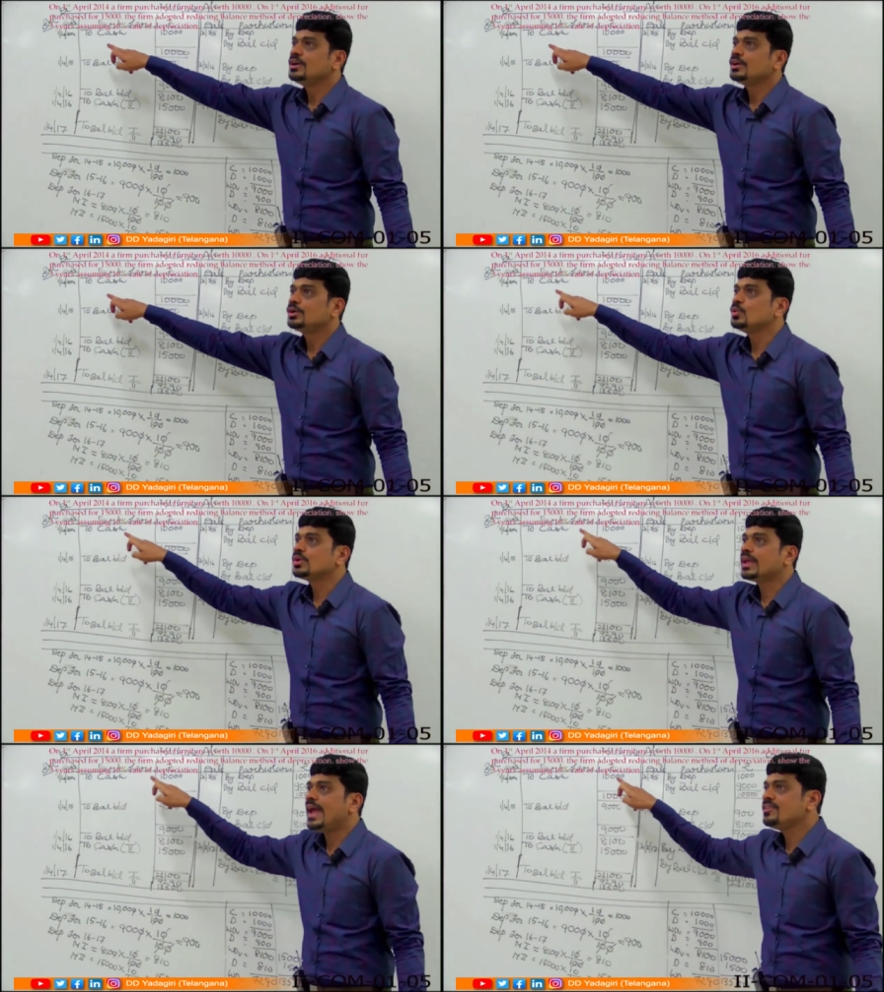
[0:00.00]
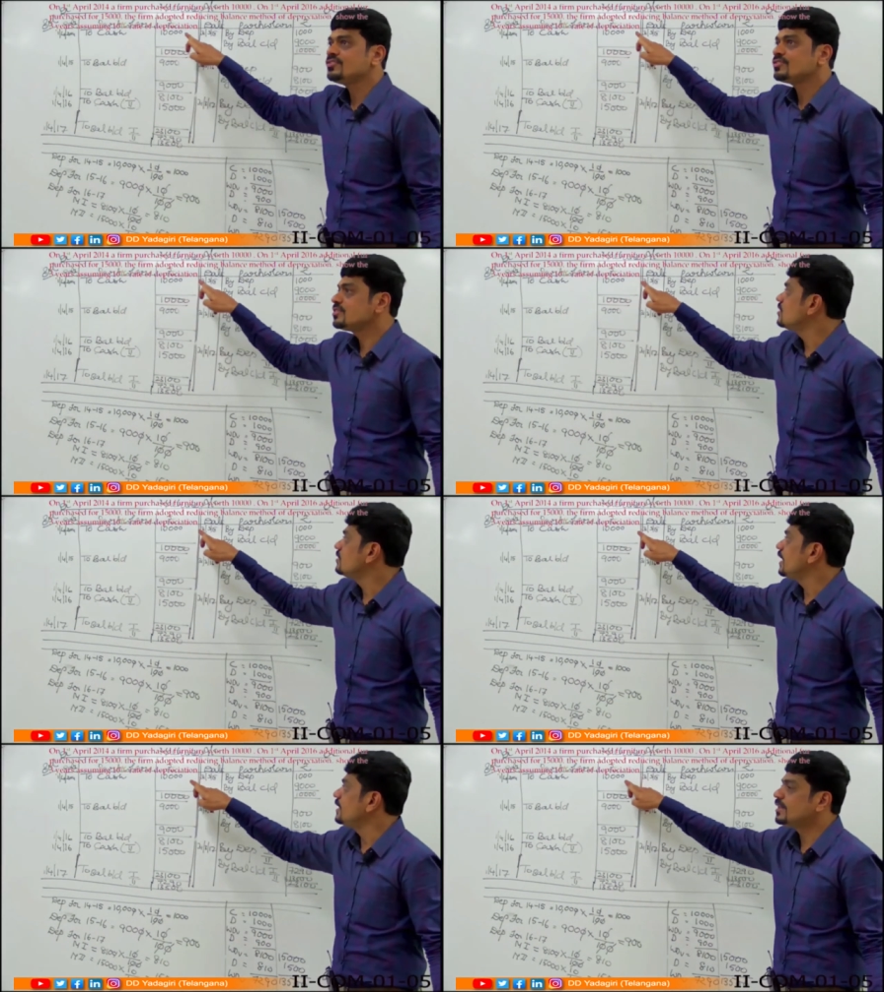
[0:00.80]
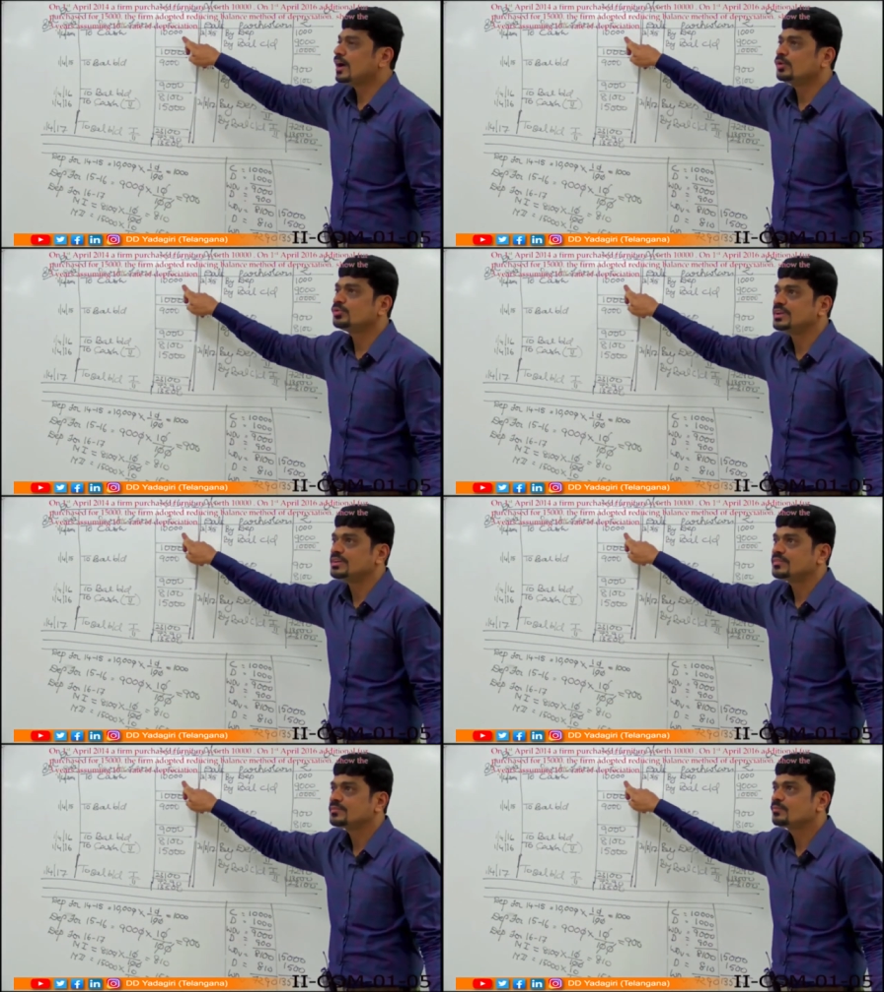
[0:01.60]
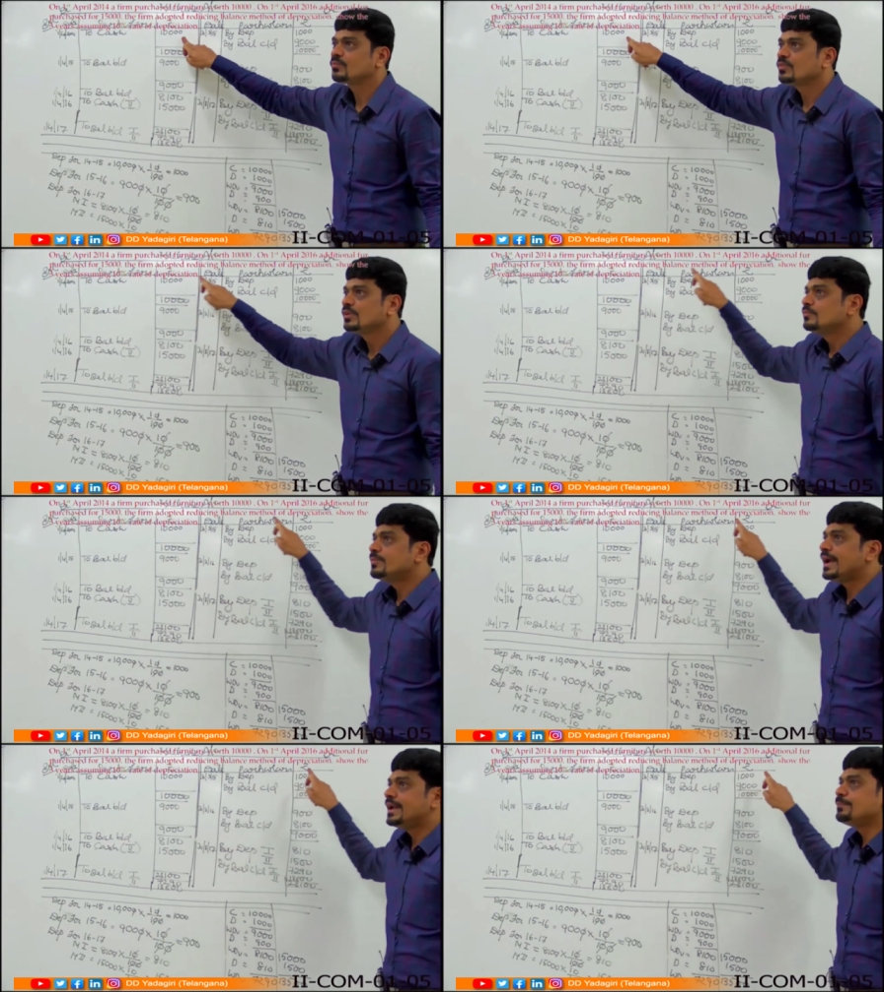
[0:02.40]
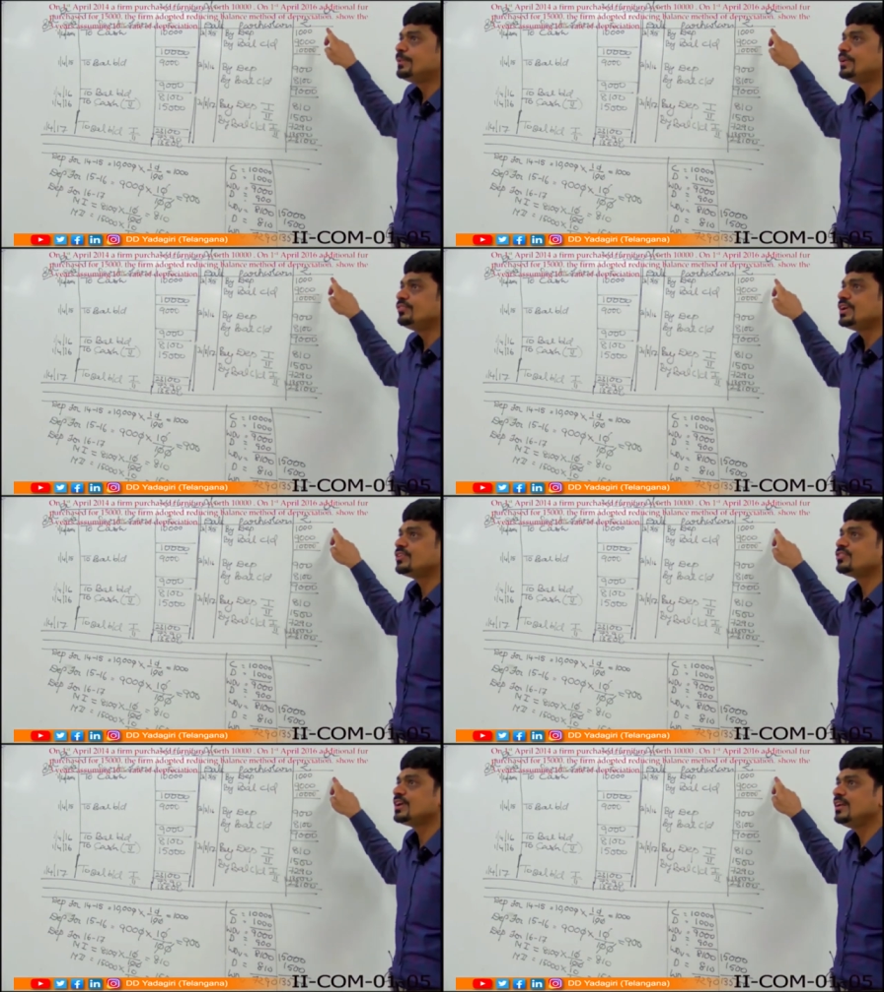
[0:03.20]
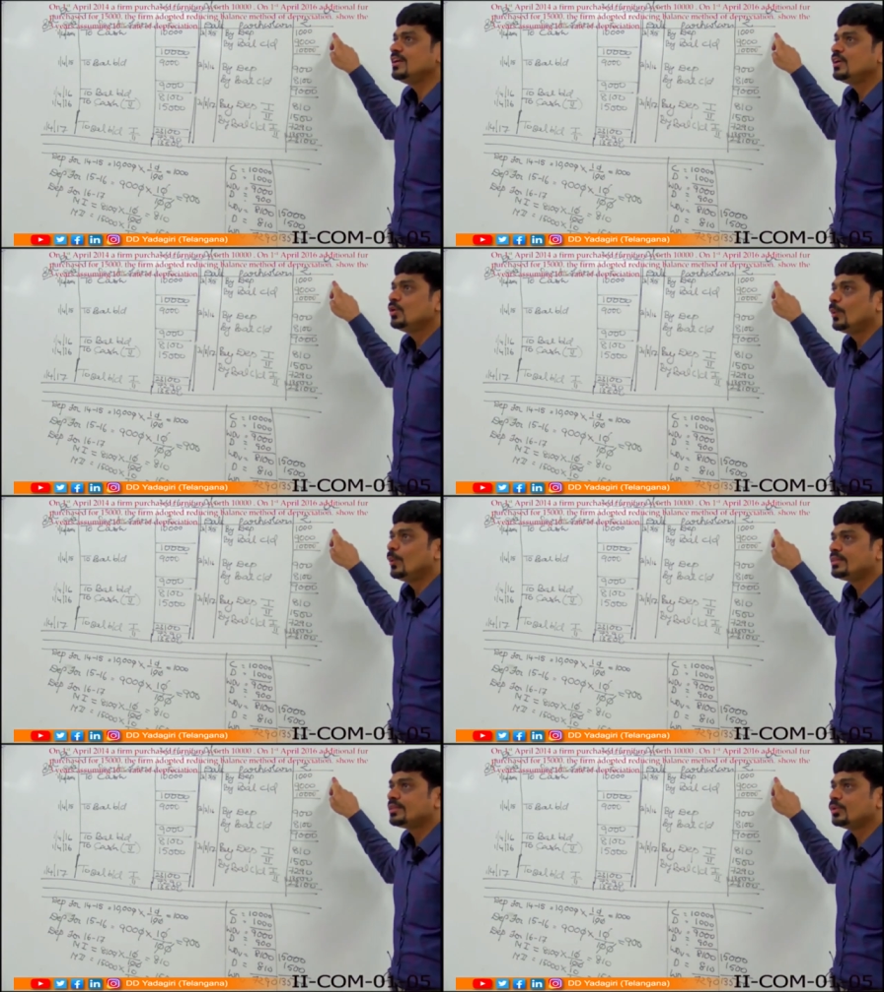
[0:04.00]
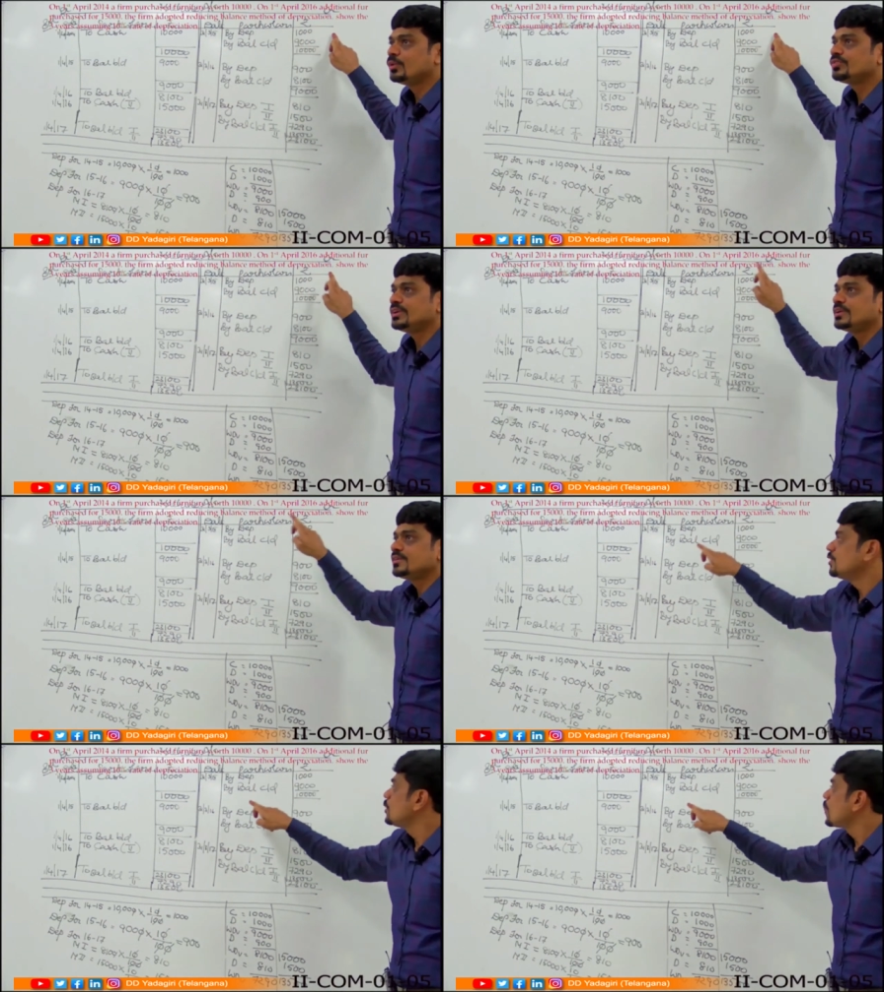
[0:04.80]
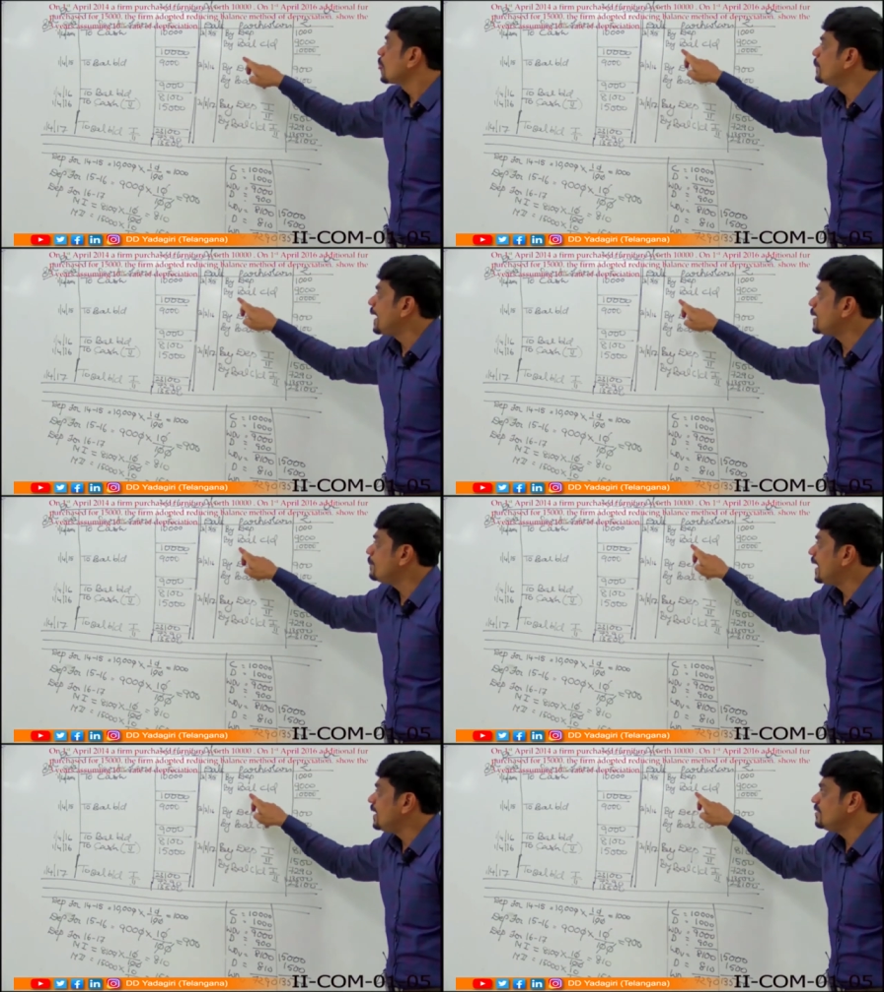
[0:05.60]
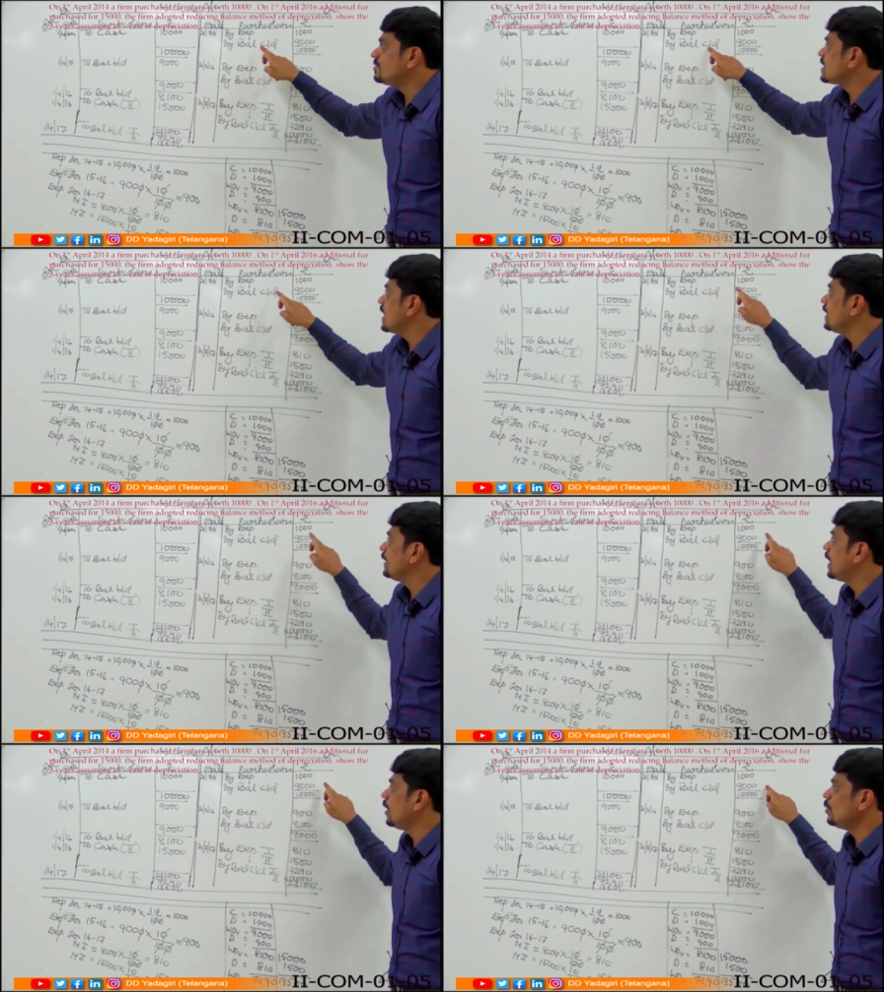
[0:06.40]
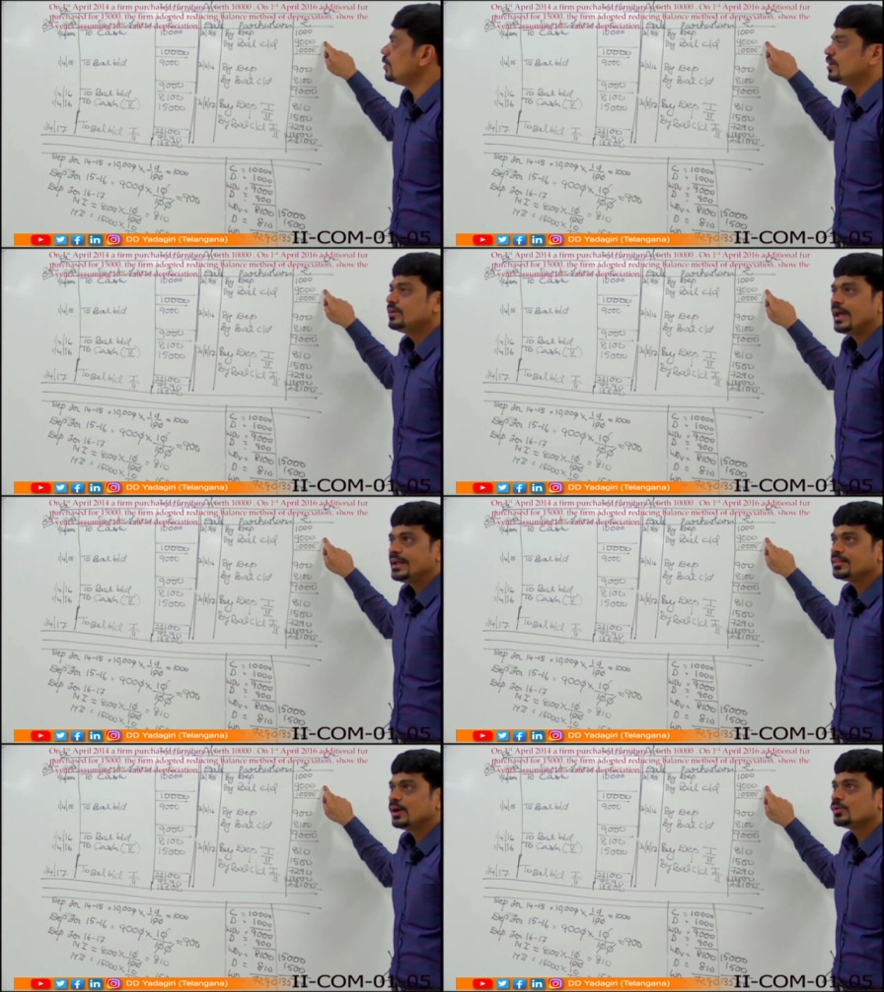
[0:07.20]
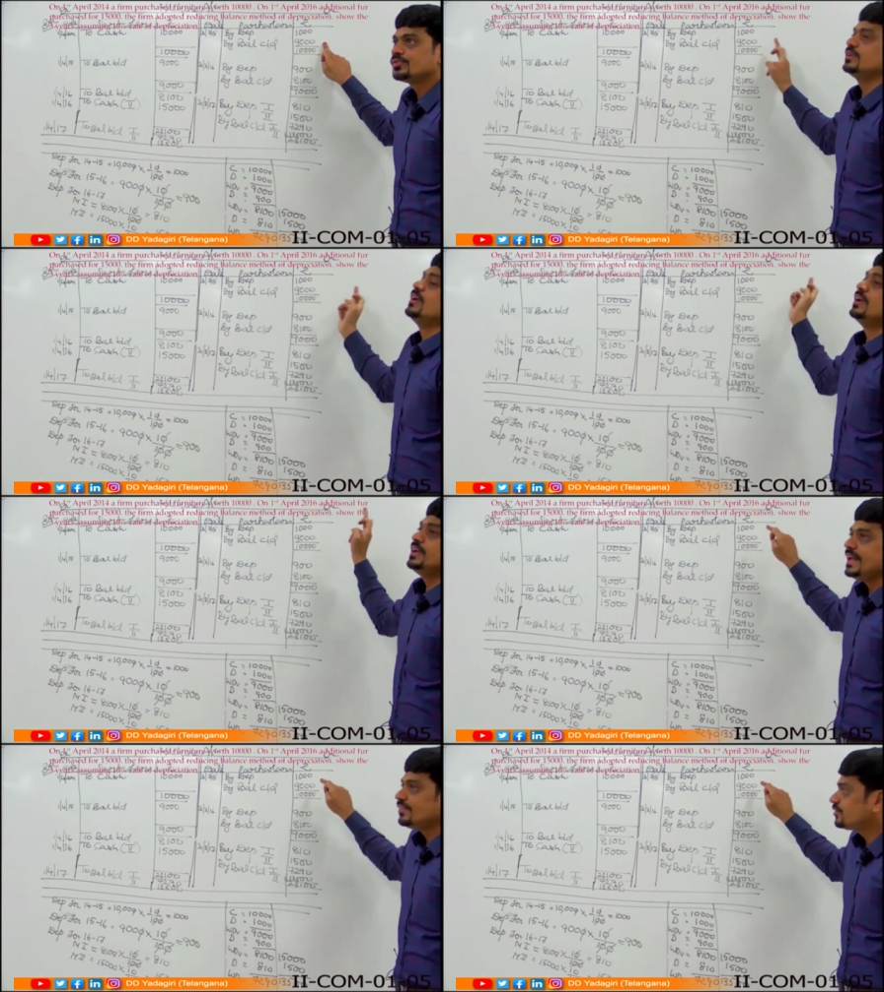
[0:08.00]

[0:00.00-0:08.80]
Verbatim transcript: two cash ten thousand, by depreciation one thousand, by balance carried down nine thousand. Next